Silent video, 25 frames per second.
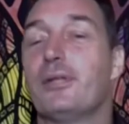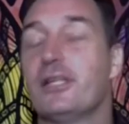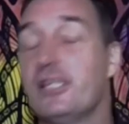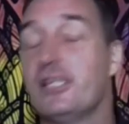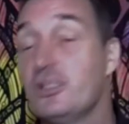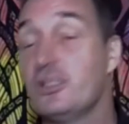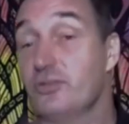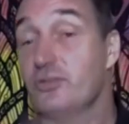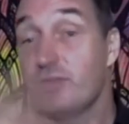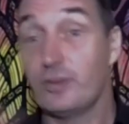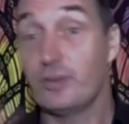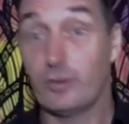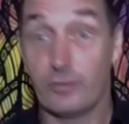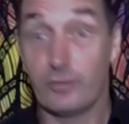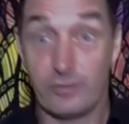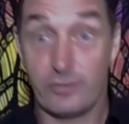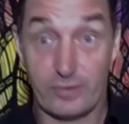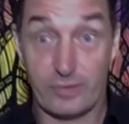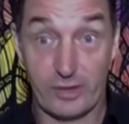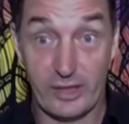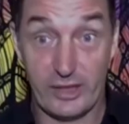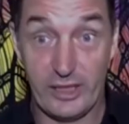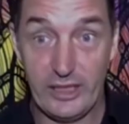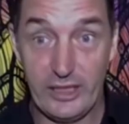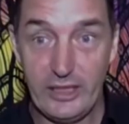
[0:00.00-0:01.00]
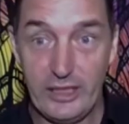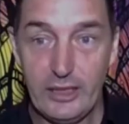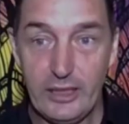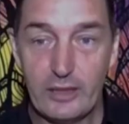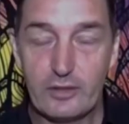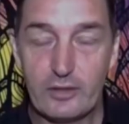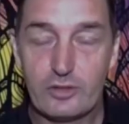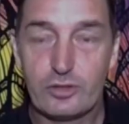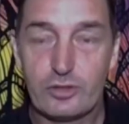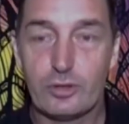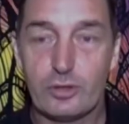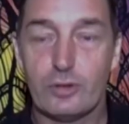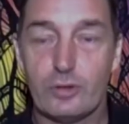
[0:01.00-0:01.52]
Please feel
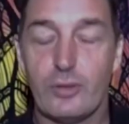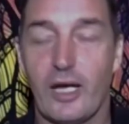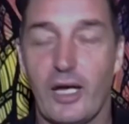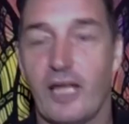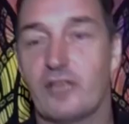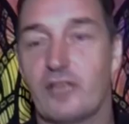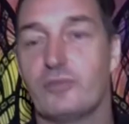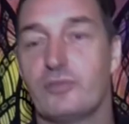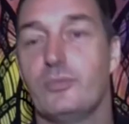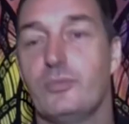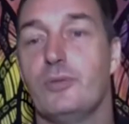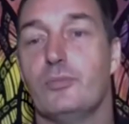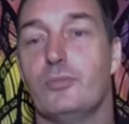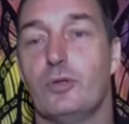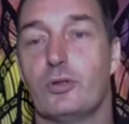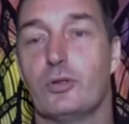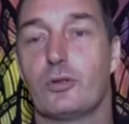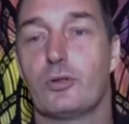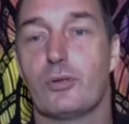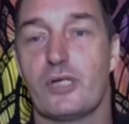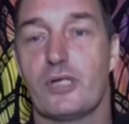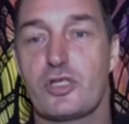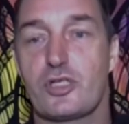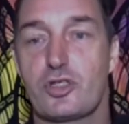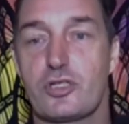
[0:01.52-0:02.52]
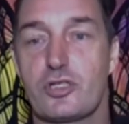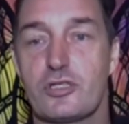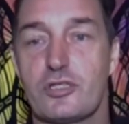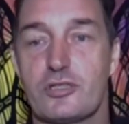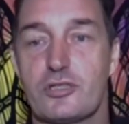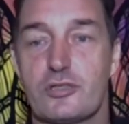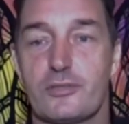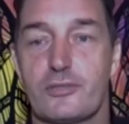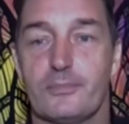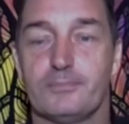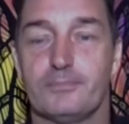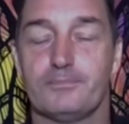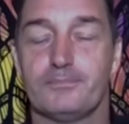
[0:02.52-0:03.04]
free to ask me more
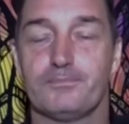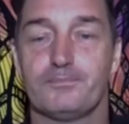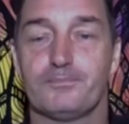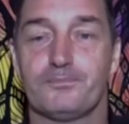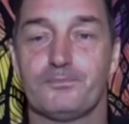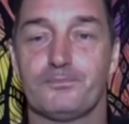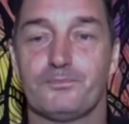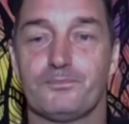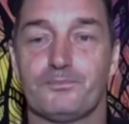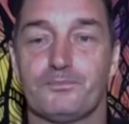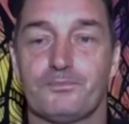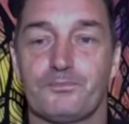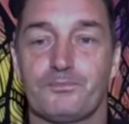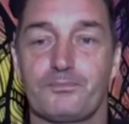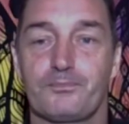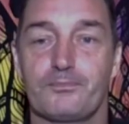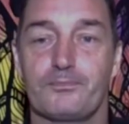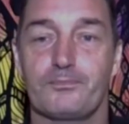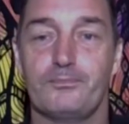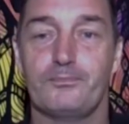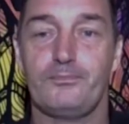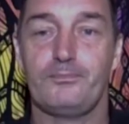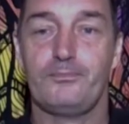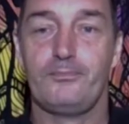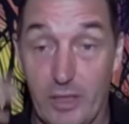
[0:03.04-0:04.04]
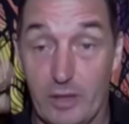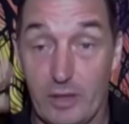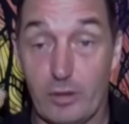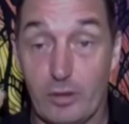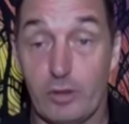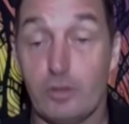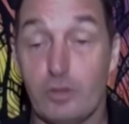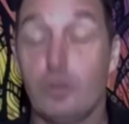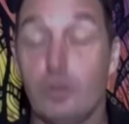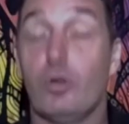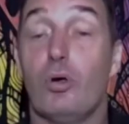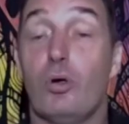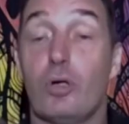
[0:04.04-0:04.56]
questions,
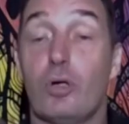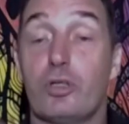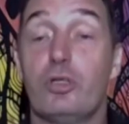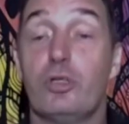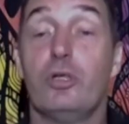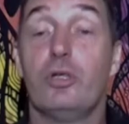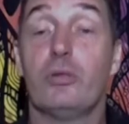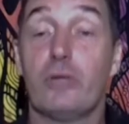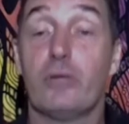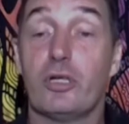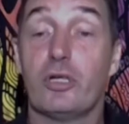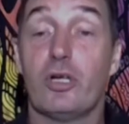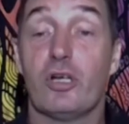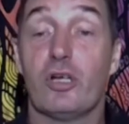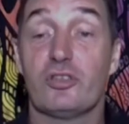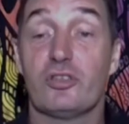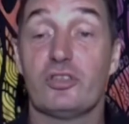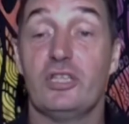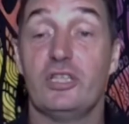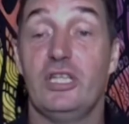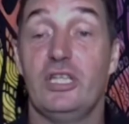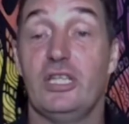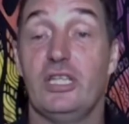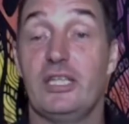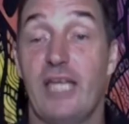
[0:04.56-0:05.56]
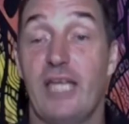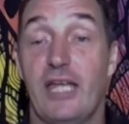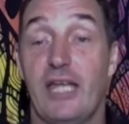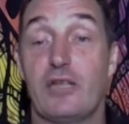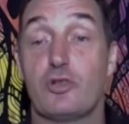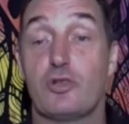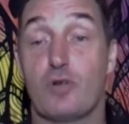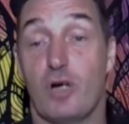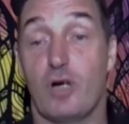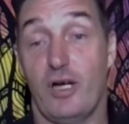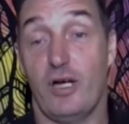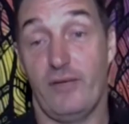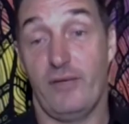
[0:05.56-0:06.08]
because your curiosity
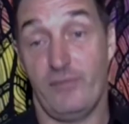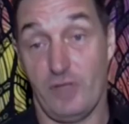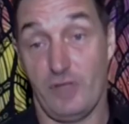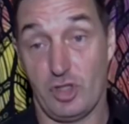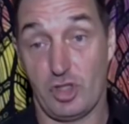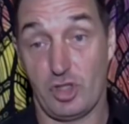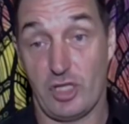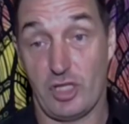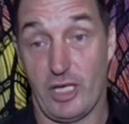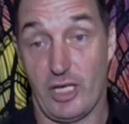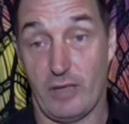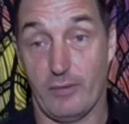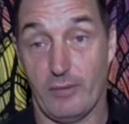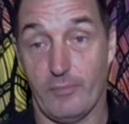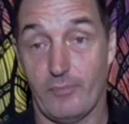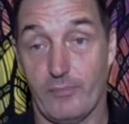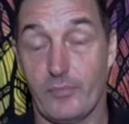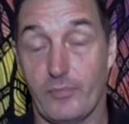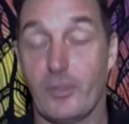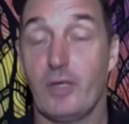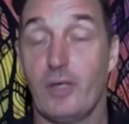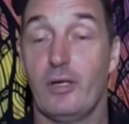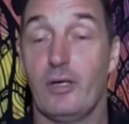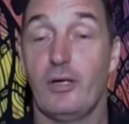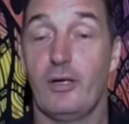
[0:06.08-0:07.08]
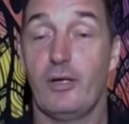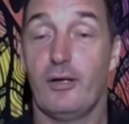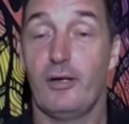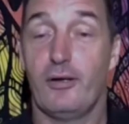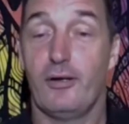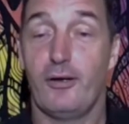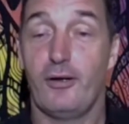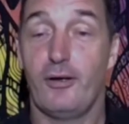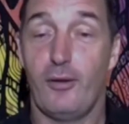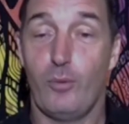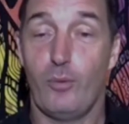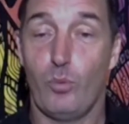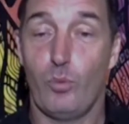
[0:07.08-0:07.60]
can drive this channel.
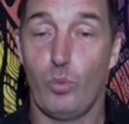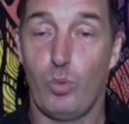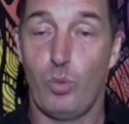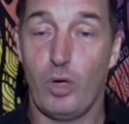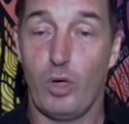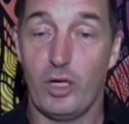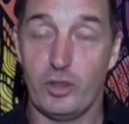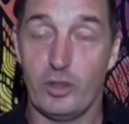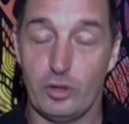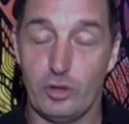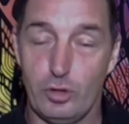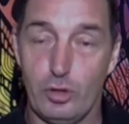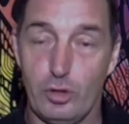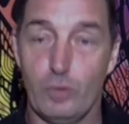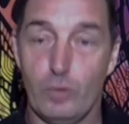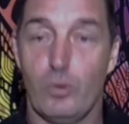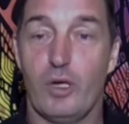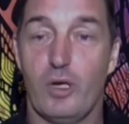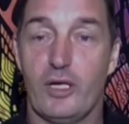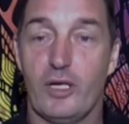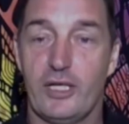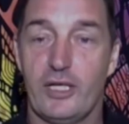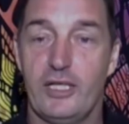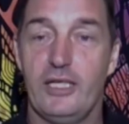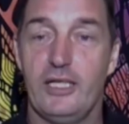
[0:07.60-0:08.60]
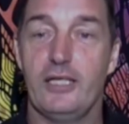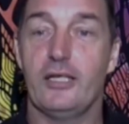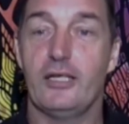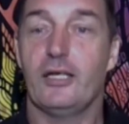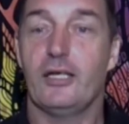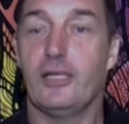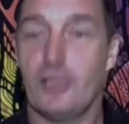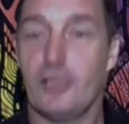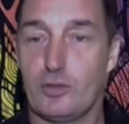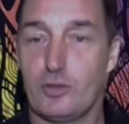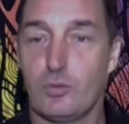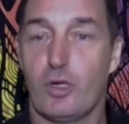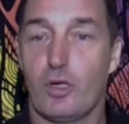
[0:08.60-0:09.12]
What you want to
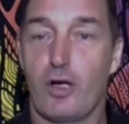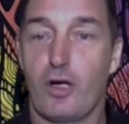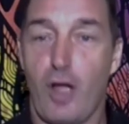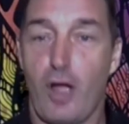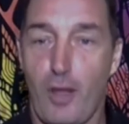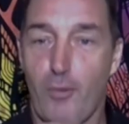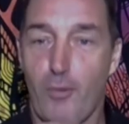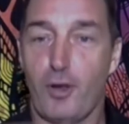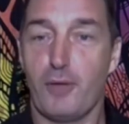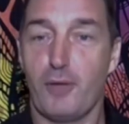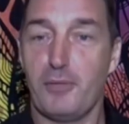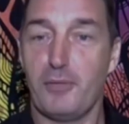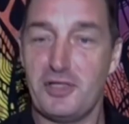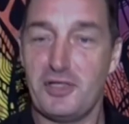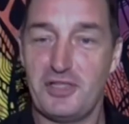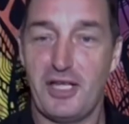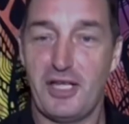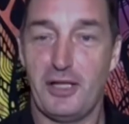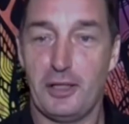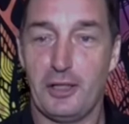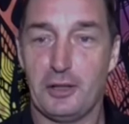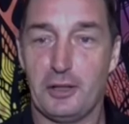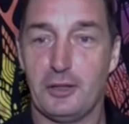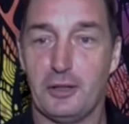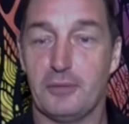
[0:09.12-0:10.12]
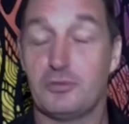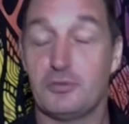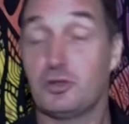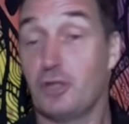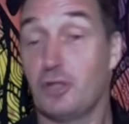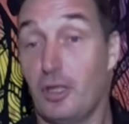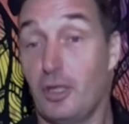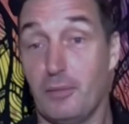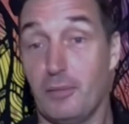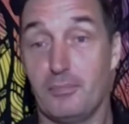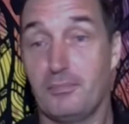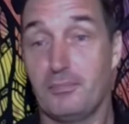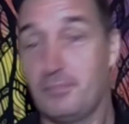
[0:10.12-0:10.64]
hear is what I want to be telling you.
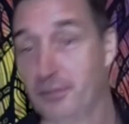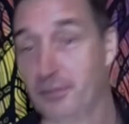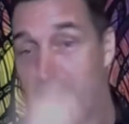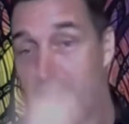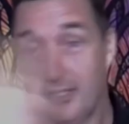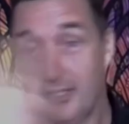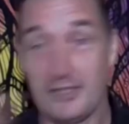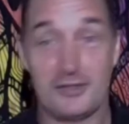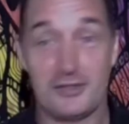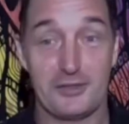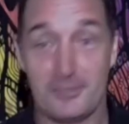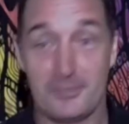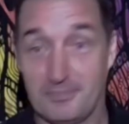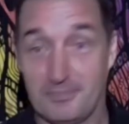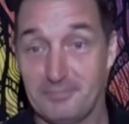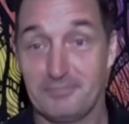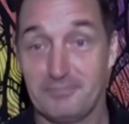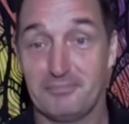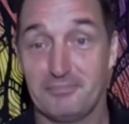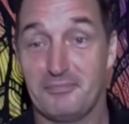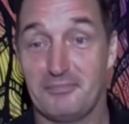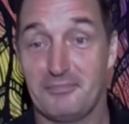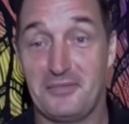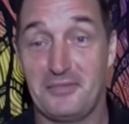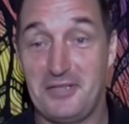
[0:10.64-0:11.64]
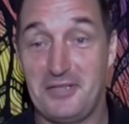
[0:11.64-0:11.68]
So please